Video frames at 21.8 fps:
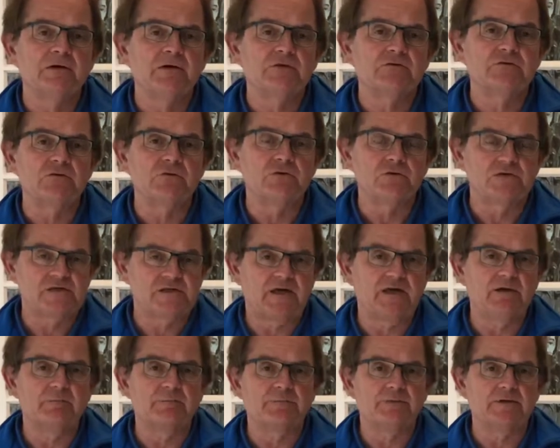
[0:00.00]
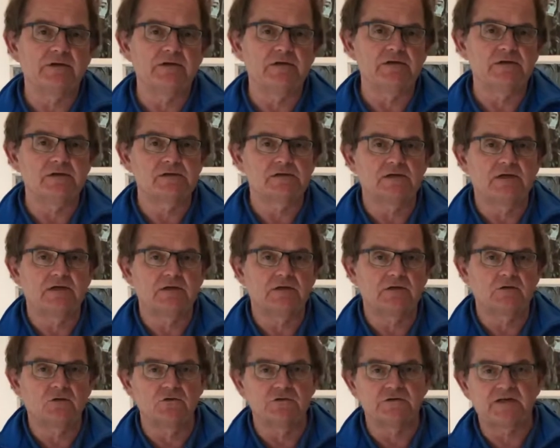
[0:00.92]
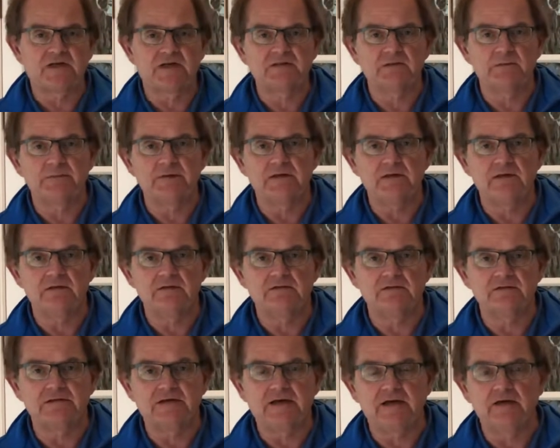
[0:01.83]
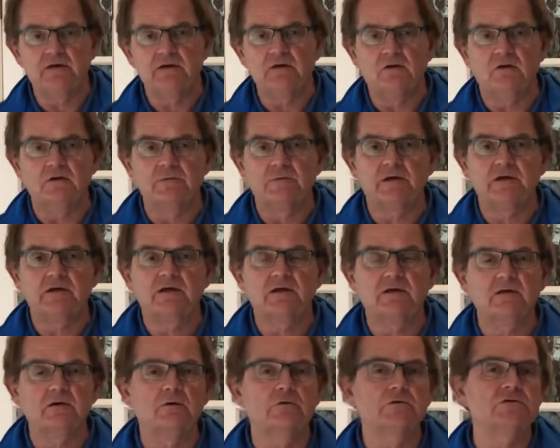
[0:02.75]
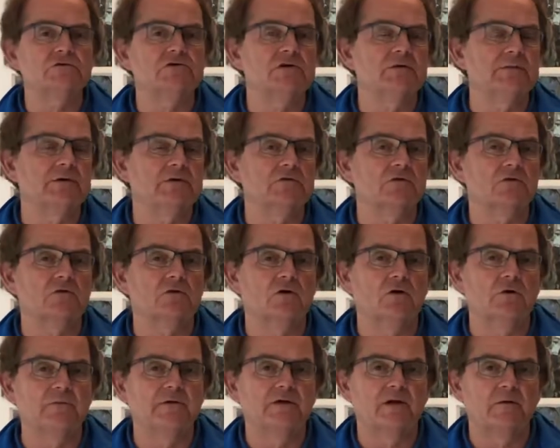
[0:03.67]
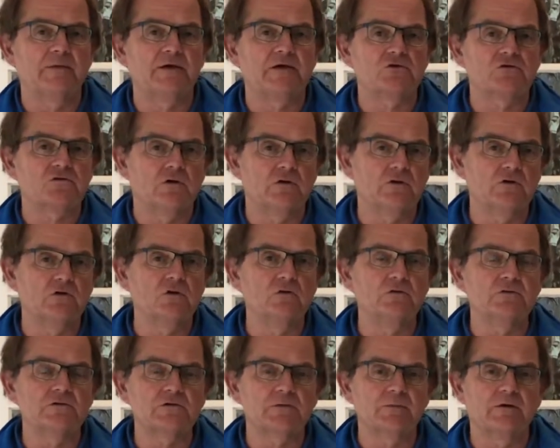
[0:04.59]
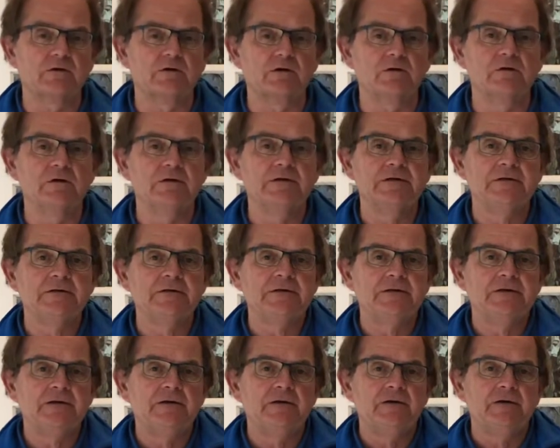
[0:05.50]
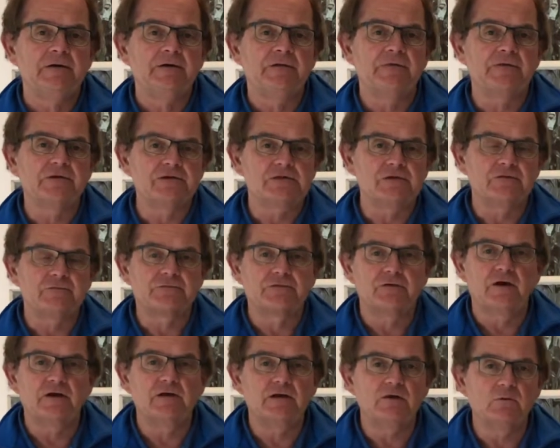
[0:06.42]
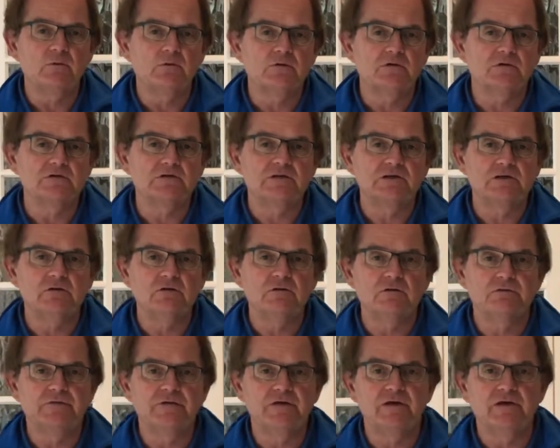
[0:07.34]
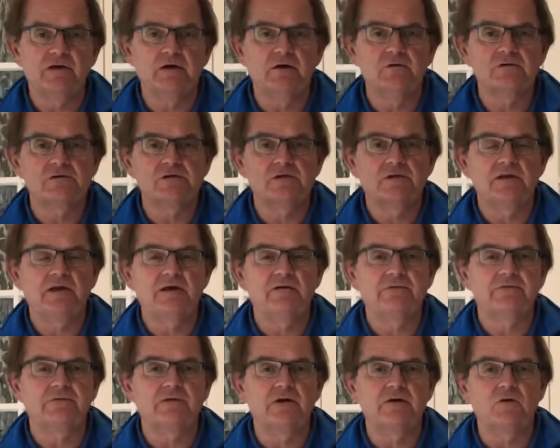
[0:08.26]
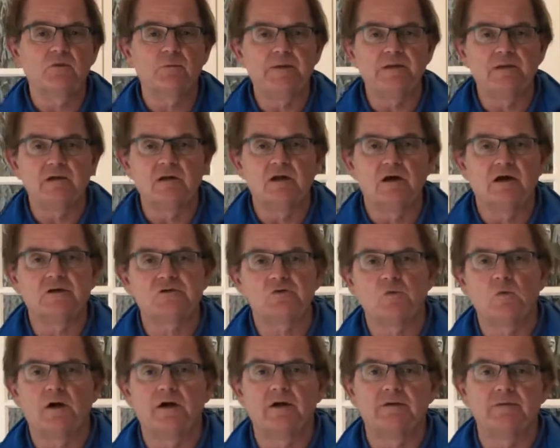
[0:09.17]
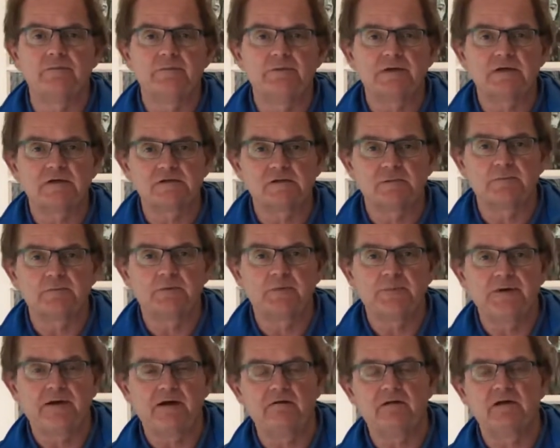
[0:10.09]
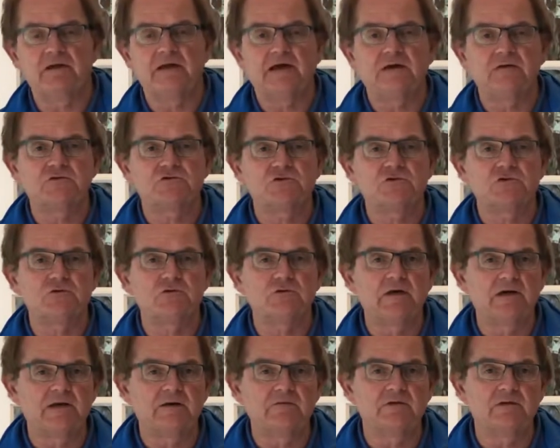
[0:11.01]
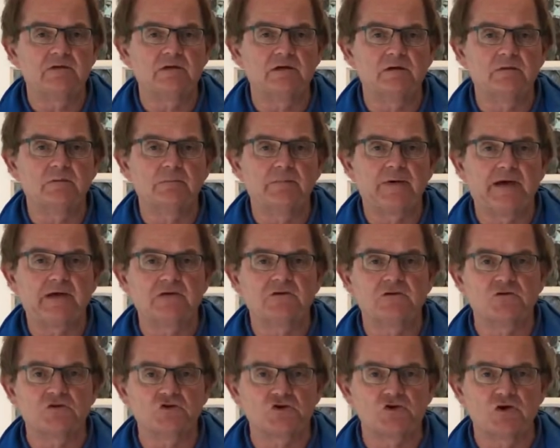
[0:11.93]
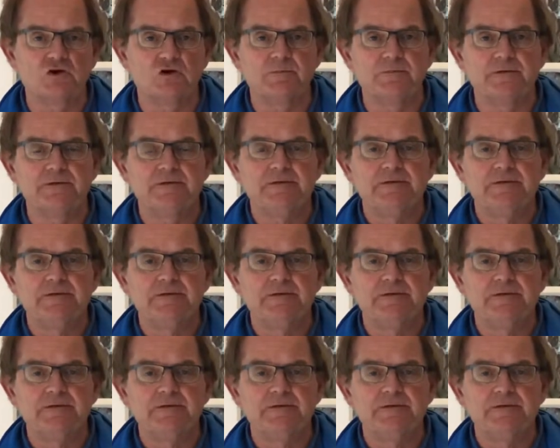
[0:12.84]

do the same, please contact me today on mikehenninggolf@gmail.com and I'll make sure I call you tomorrow. Thursday and Friday we'll continue the videos, and then Friday will be the last one because I'm preparing now to get everything back to the shop,